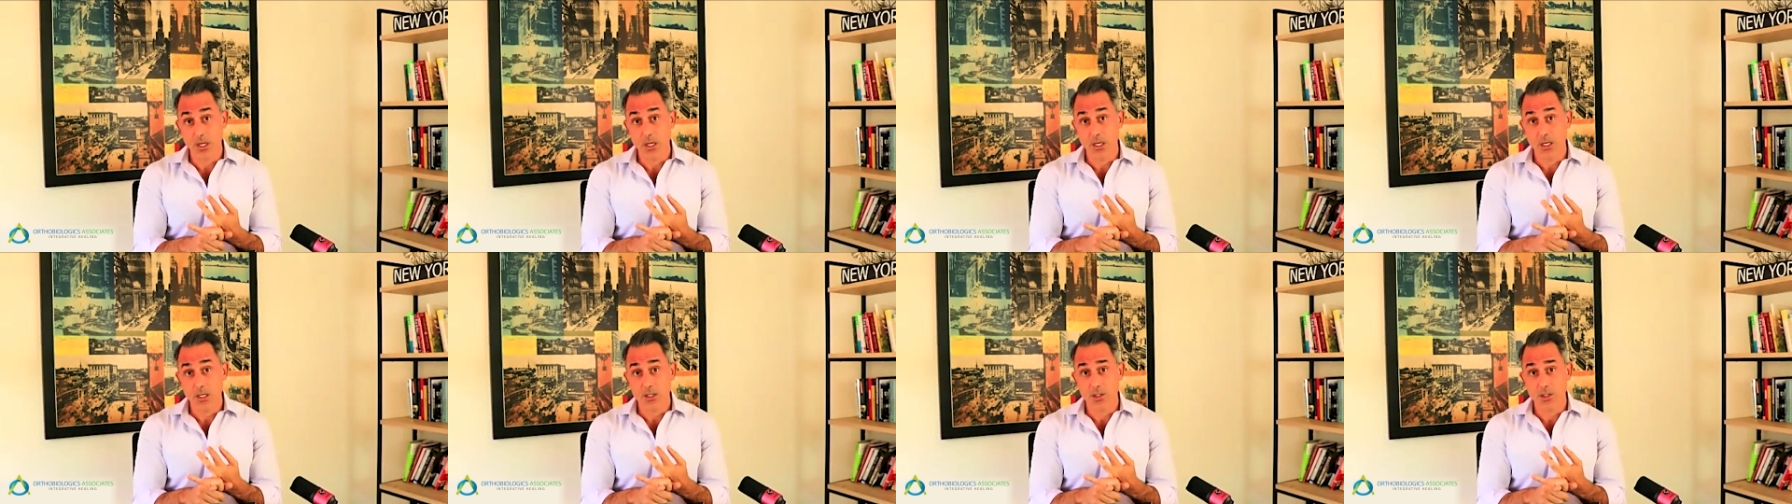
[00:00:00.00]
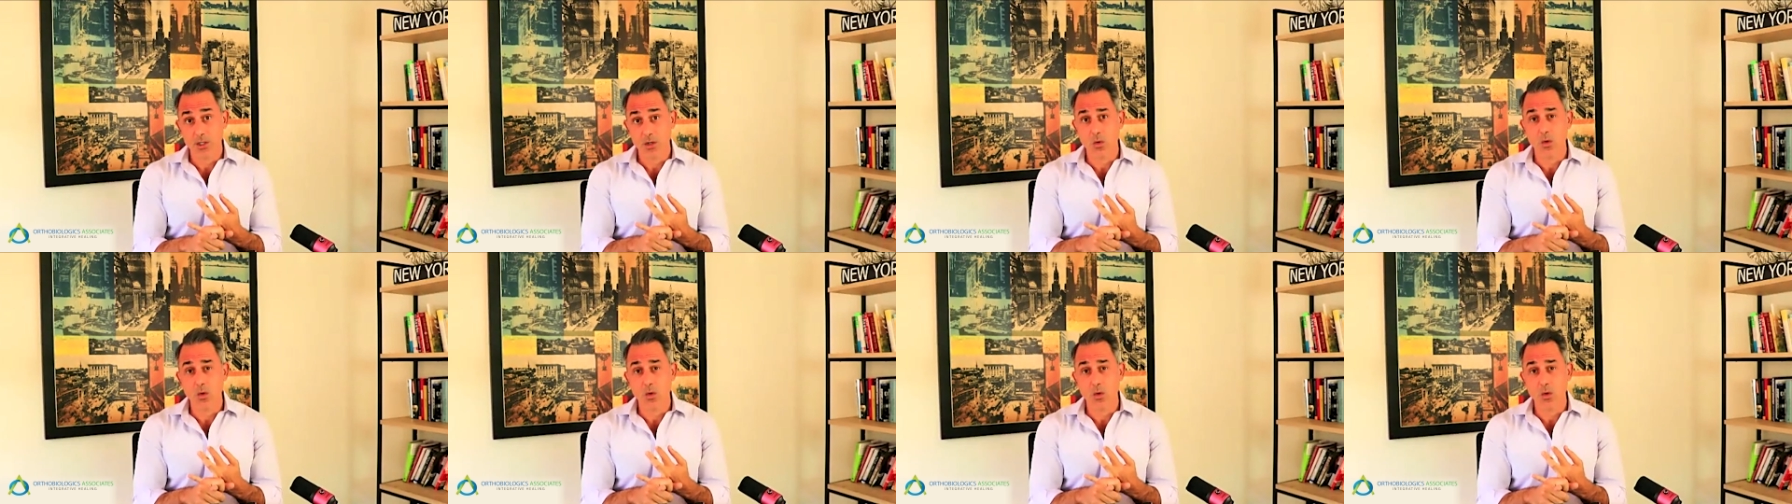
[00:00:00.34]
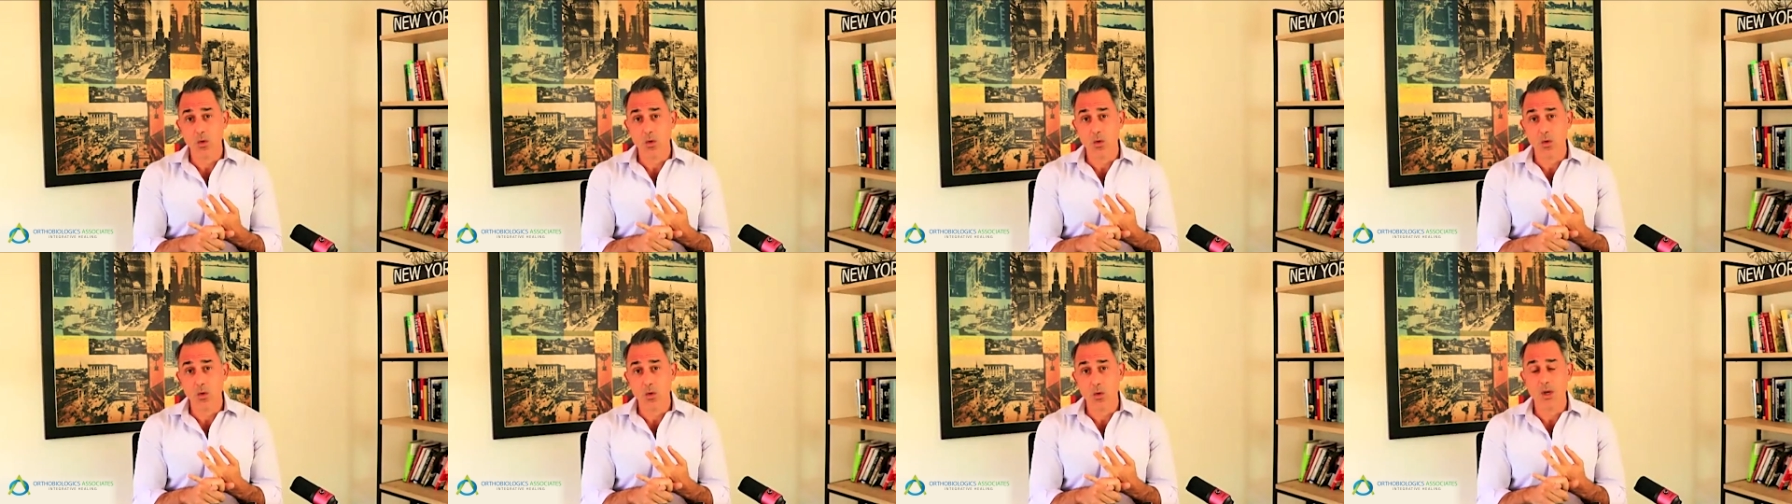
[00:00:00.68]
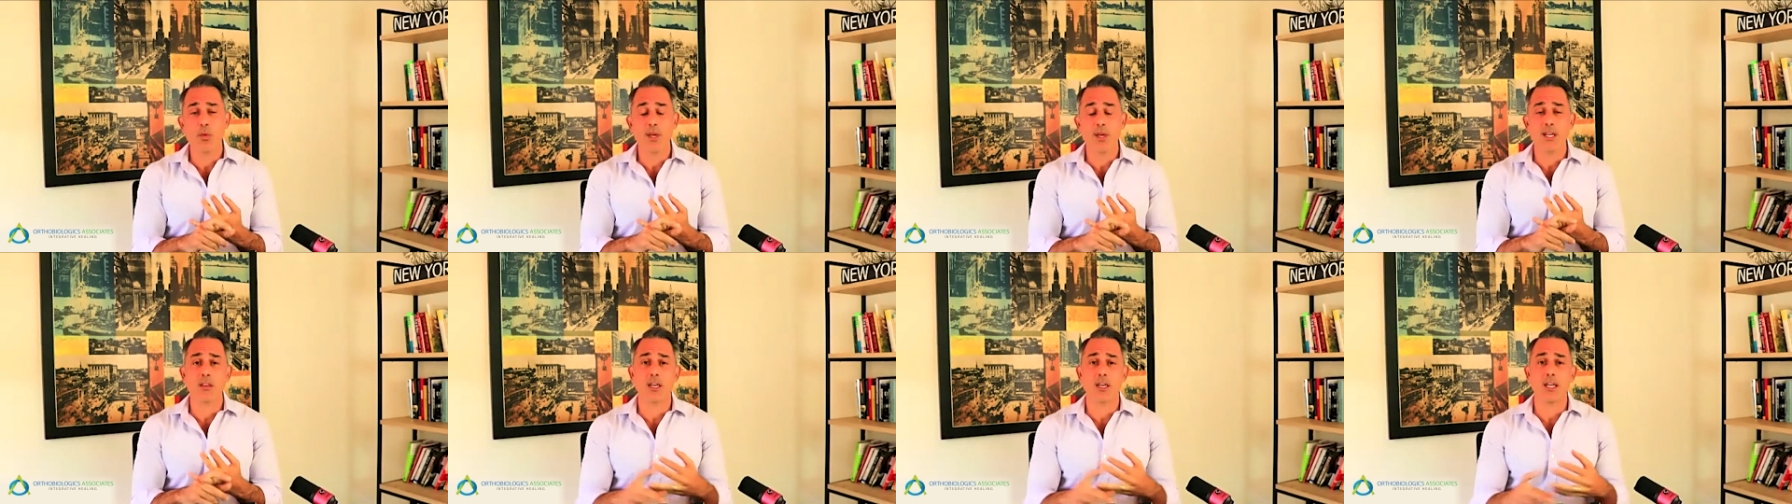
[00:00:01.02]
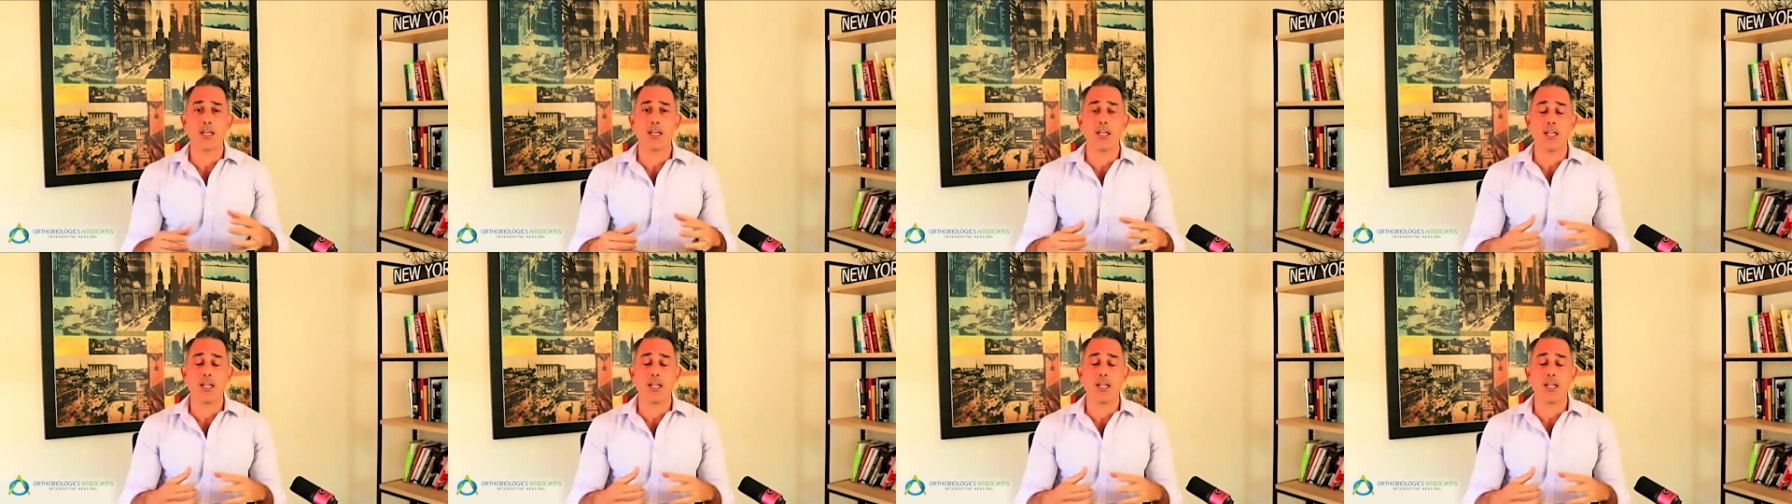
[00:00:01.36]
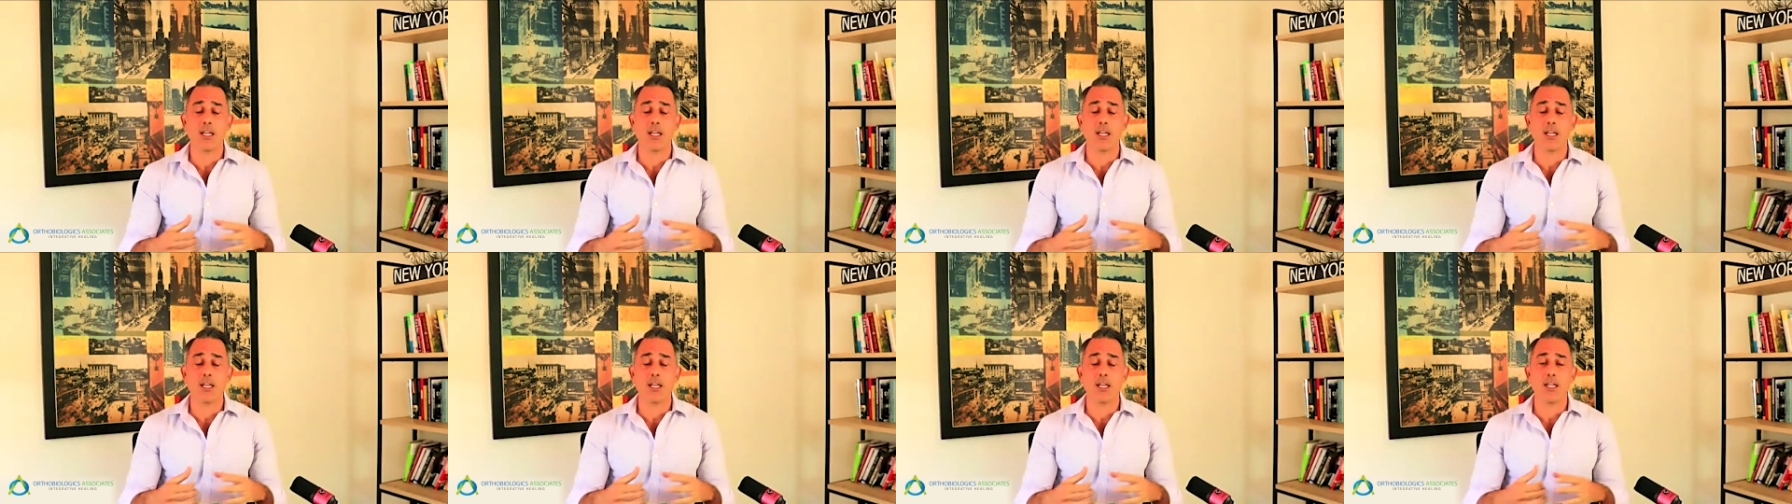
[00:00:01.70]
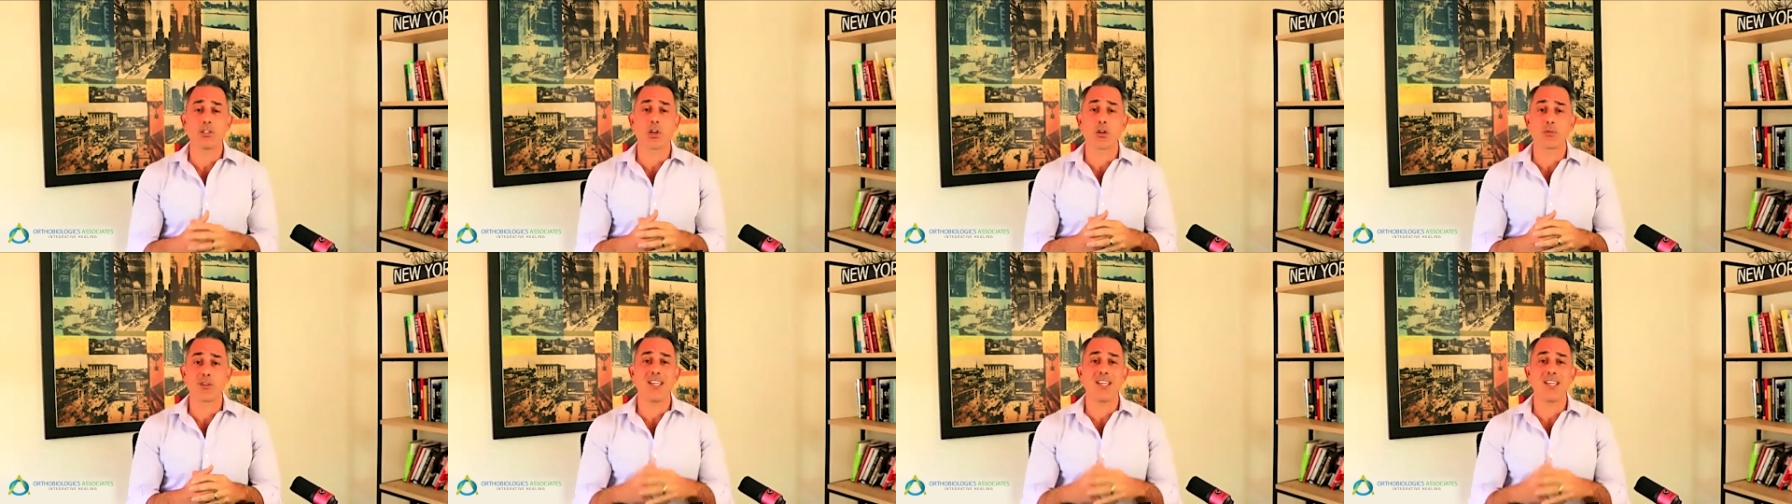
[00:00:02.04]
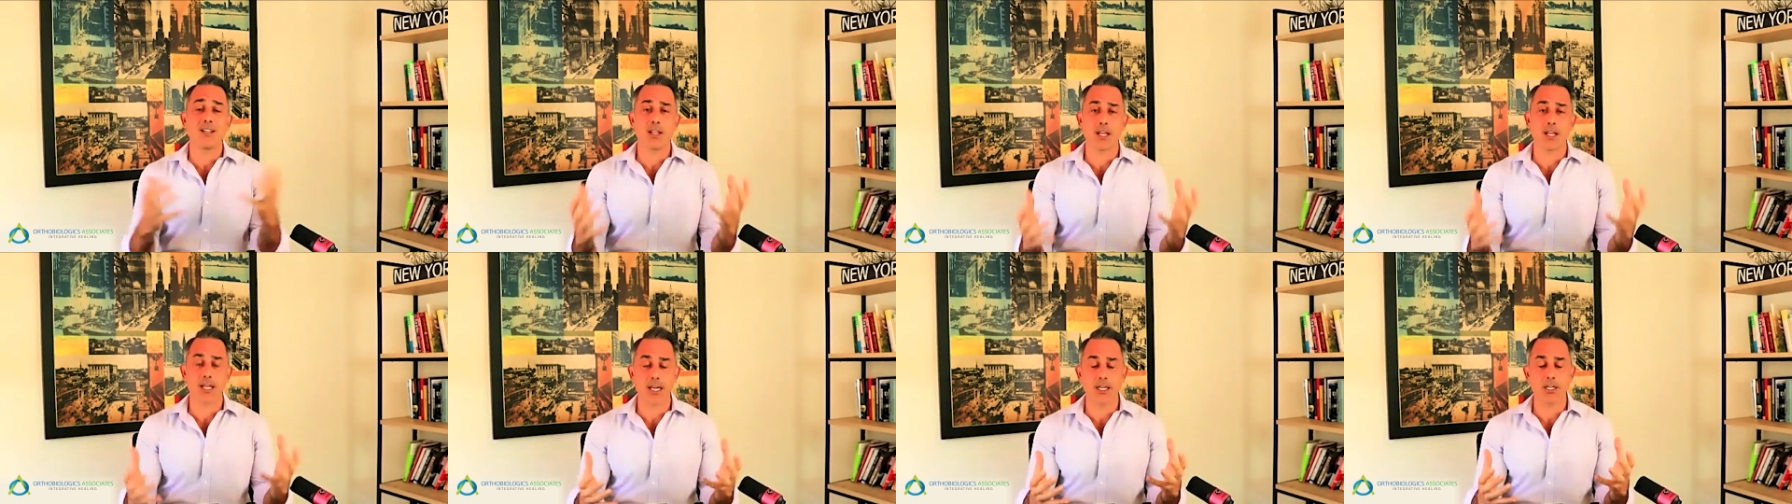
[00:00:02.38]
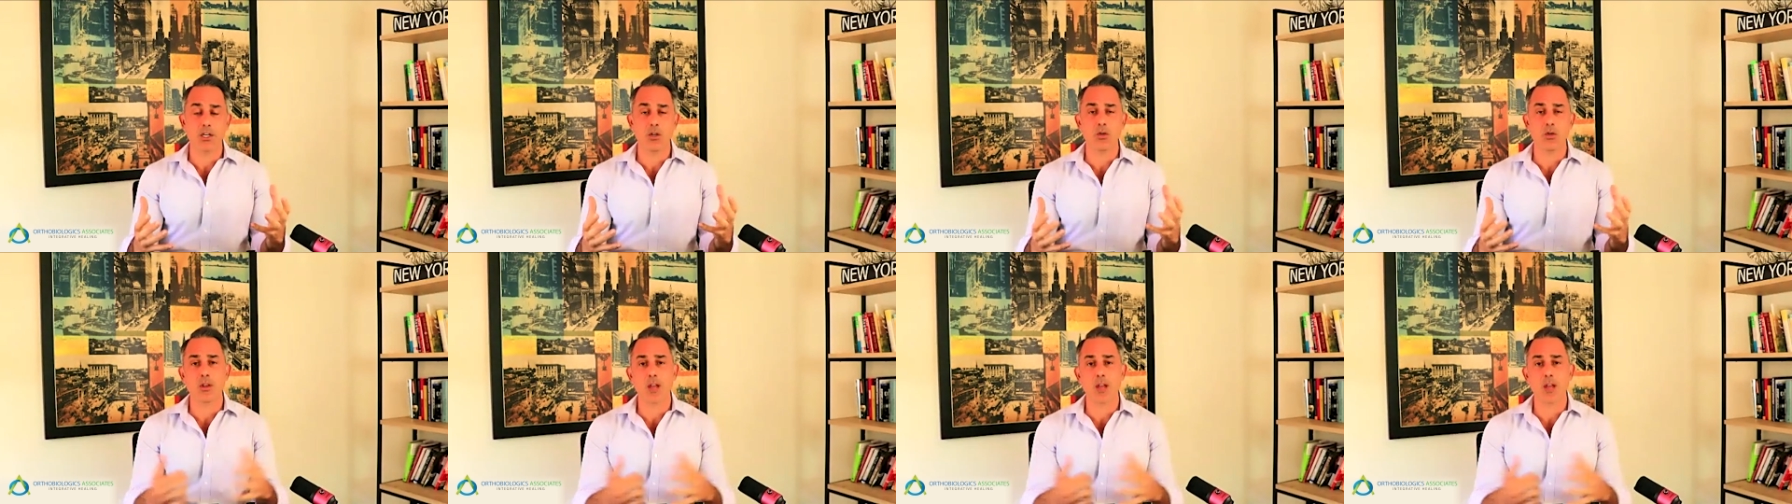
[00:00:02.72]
So if we can think in terms of healing,